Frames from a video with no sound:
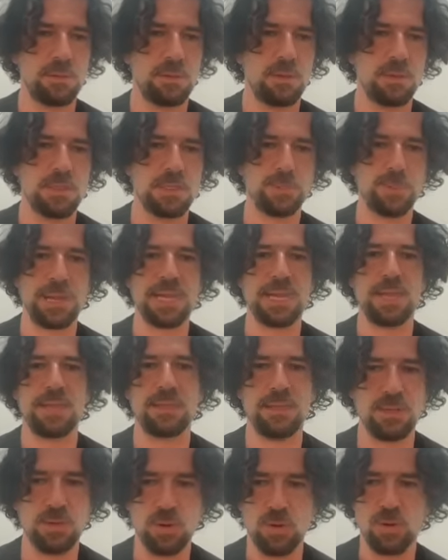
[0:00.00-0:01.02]

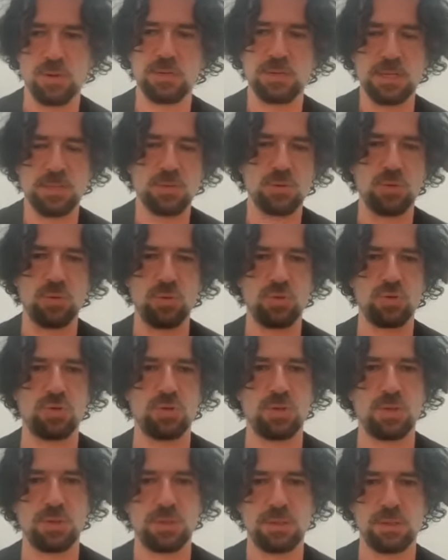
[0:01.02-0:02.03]
spaghetti code the
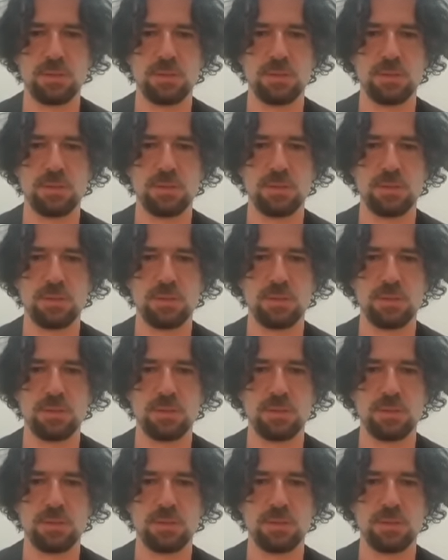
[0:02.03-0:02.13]
solution